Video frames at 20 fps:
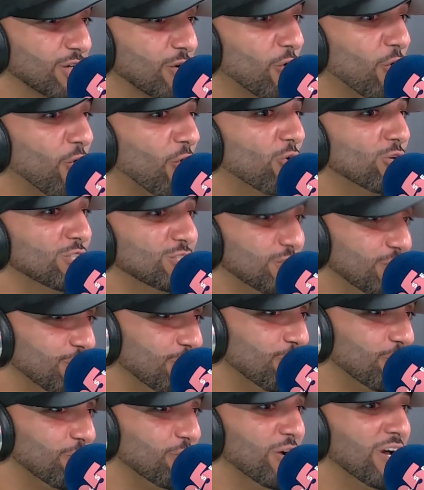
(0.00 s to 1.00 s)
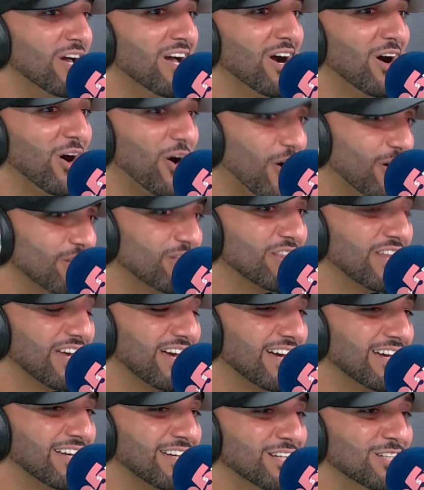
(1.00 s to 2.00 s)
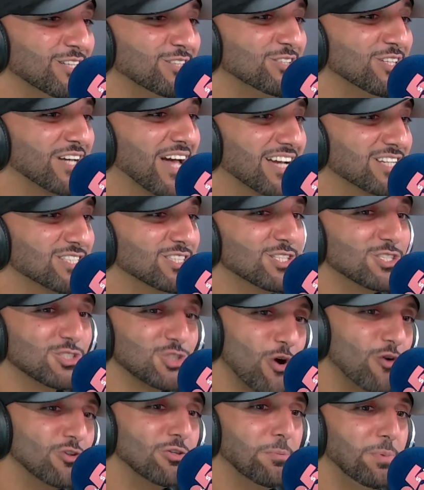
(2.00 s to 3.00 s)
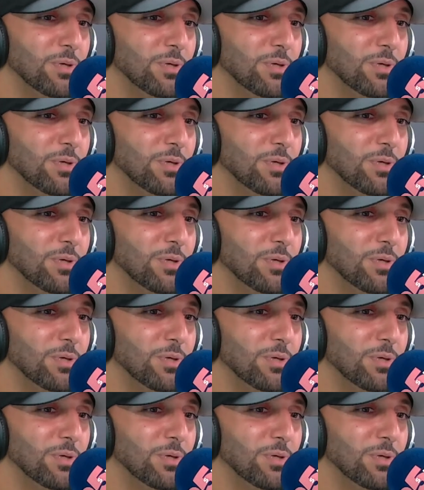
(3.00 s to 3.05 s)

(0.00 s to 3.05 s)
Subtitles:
record you on there to actually show the